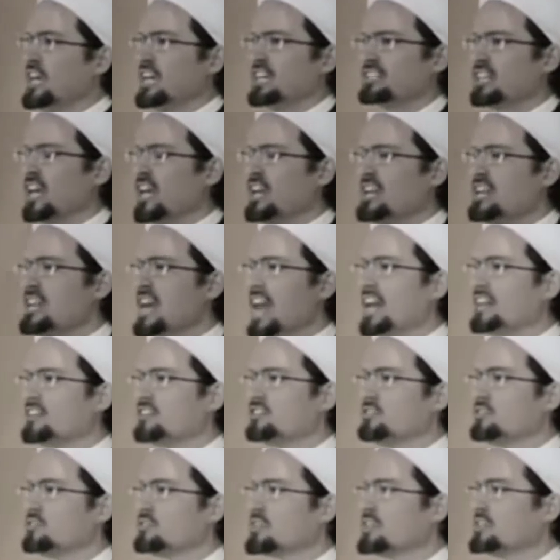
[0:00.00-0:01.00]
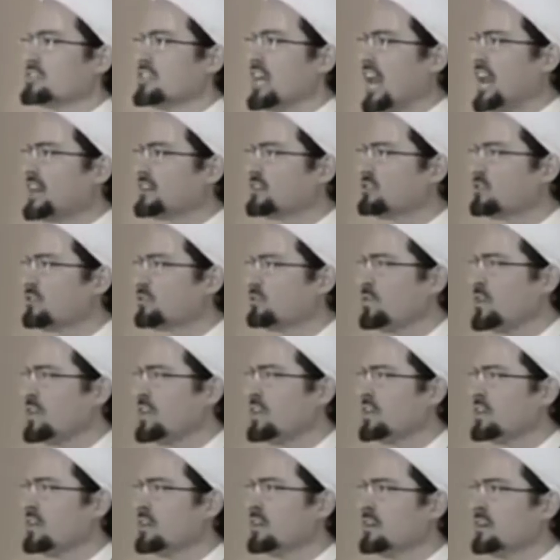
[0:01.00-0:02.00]
It's a national
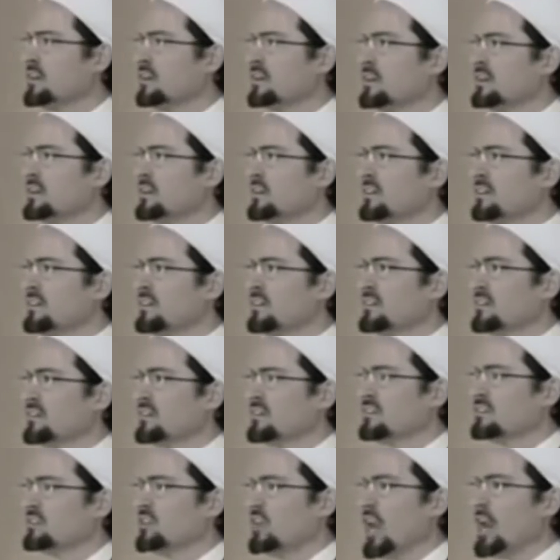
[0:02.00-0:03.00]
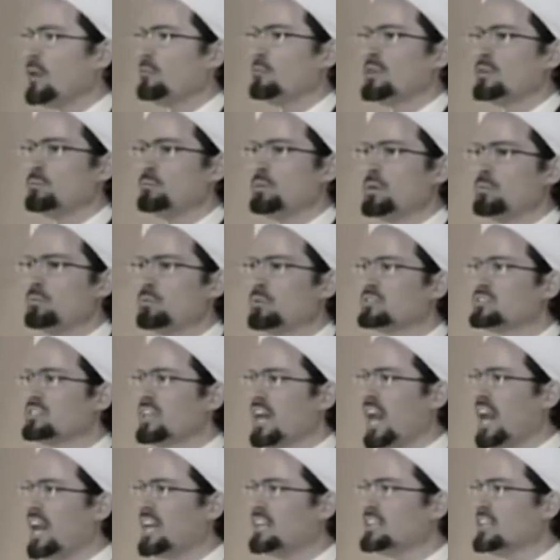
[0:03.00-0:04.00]
catastrophe. You know how many people
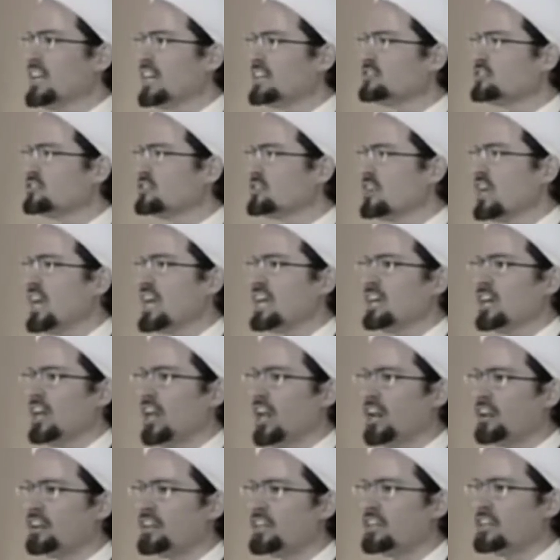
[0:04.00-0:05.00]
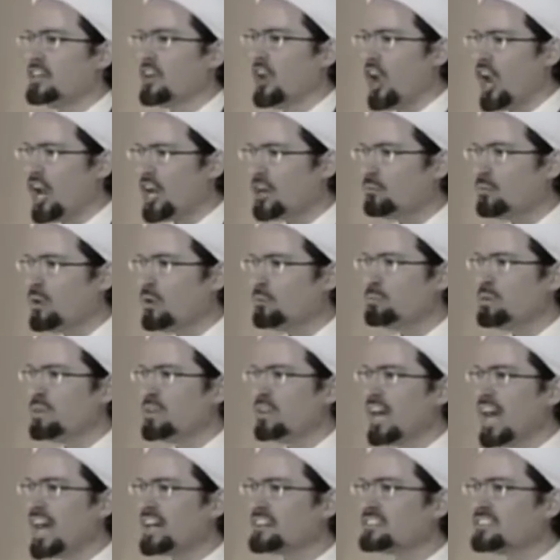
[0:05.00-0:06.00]
died yesterday in
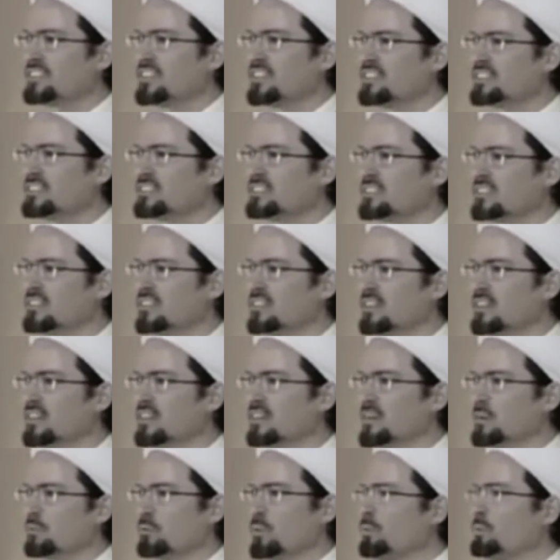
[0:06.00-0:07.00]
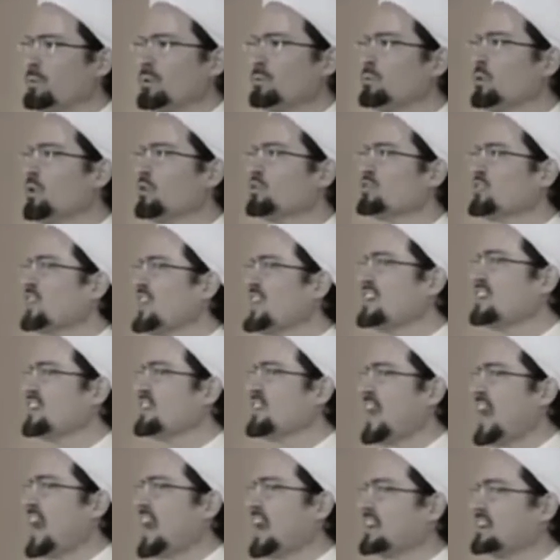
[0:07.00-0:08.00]
automobile accidents? But people don't think
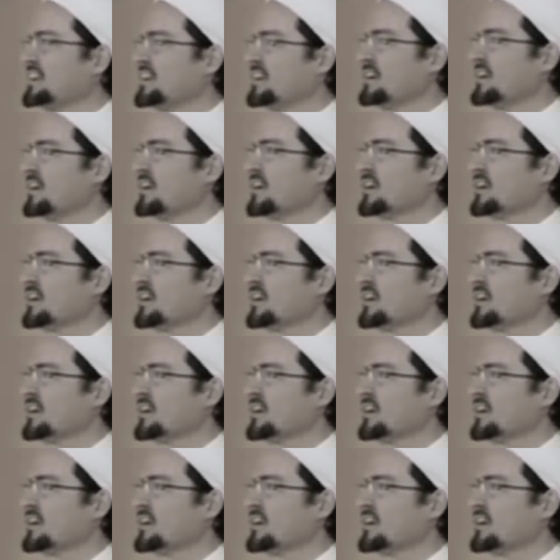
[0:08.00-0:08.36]
of that.